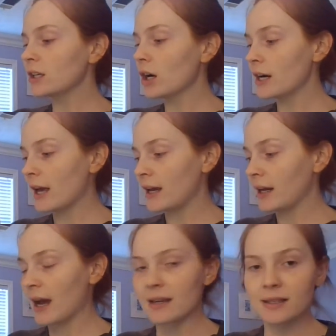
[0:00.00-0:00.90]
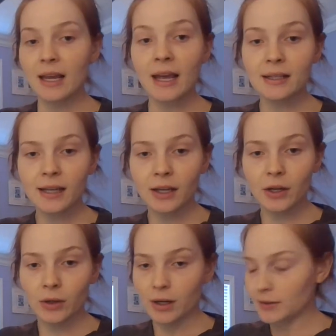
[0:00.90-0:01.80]
tRNA has an
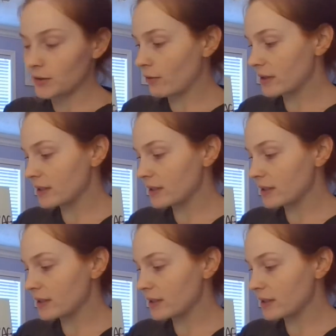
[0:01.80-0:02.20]
anticodon, so